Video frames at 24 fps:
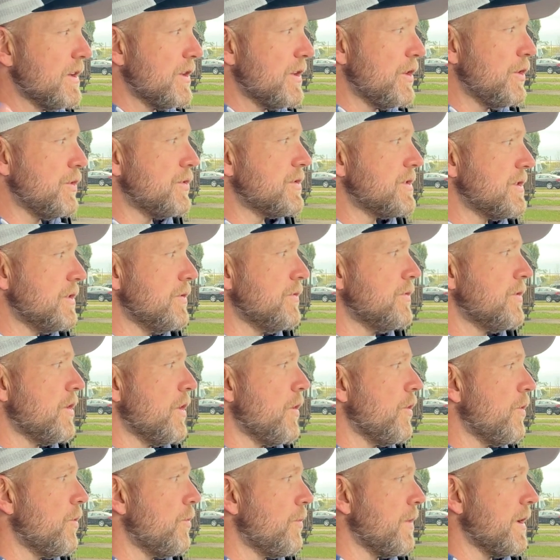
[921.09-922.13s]
you still
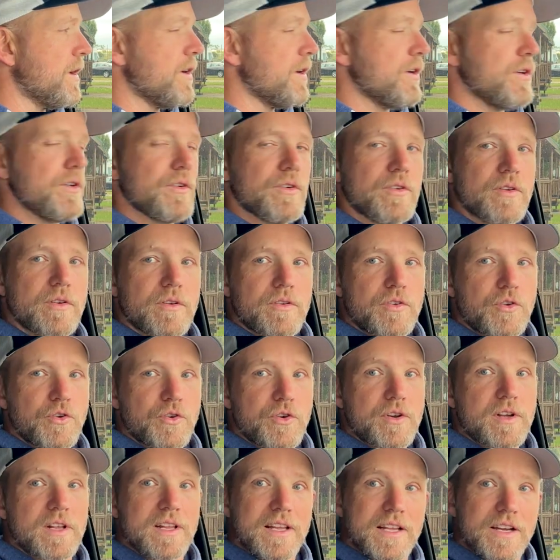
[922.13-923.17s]
know where
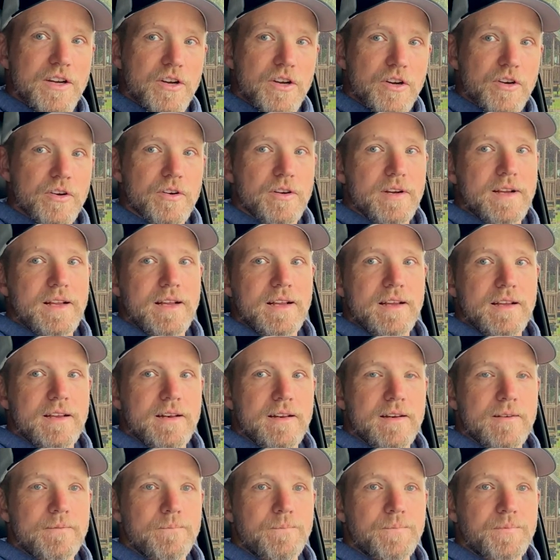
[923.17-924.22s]
you're clear
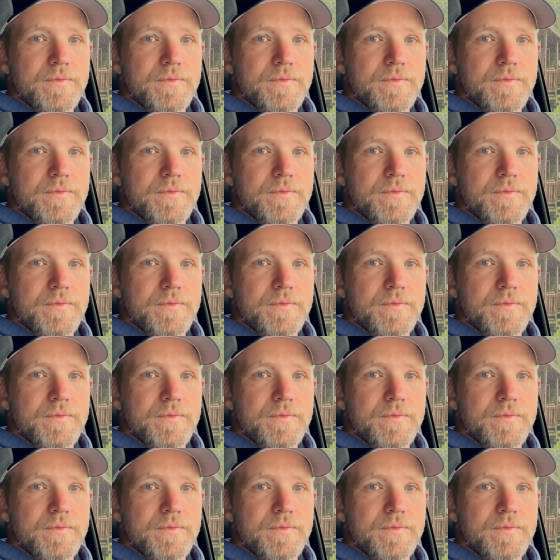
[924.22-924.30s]
in